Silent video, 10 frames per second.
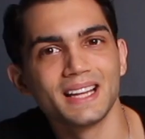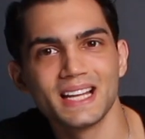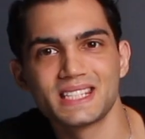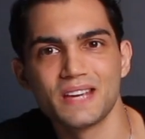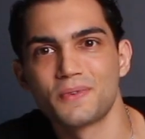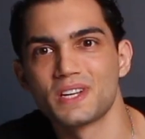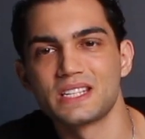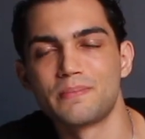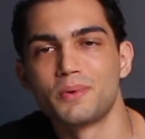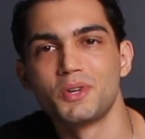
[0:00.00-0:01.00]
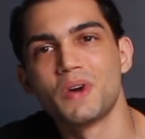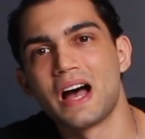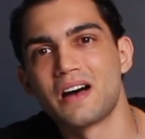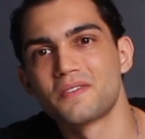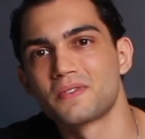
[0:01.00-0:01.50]
let's say, for example, you
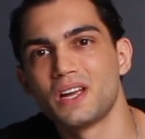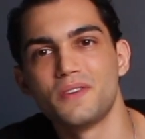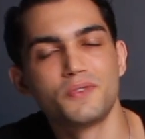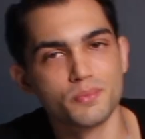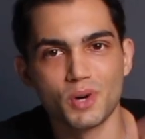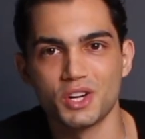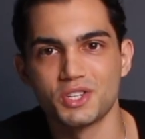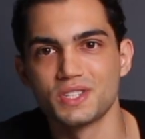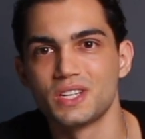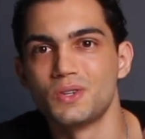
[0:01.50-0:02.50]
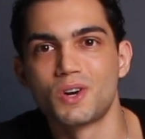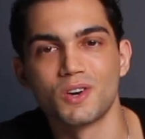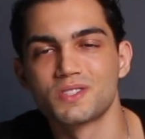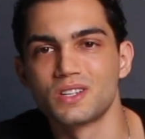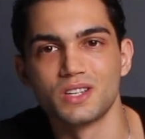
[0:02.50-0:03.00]
have a few brushes that you
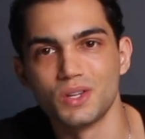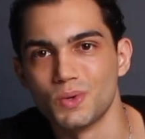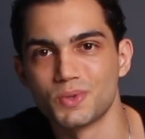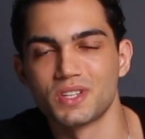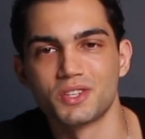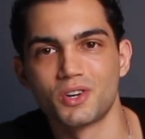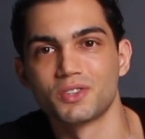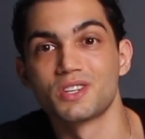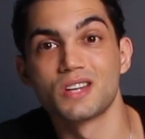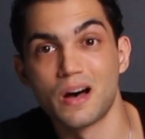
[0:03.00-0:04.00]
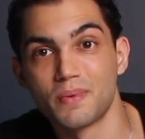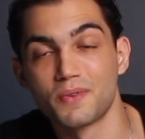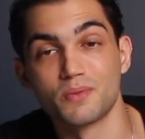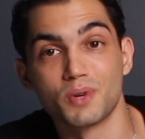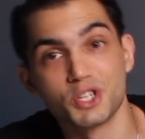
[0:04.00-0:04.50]
constantly use and they're on the top of
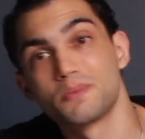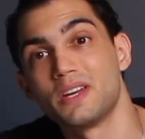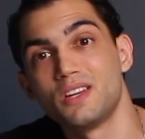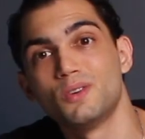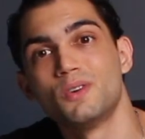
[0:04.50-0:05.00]
your brush menu.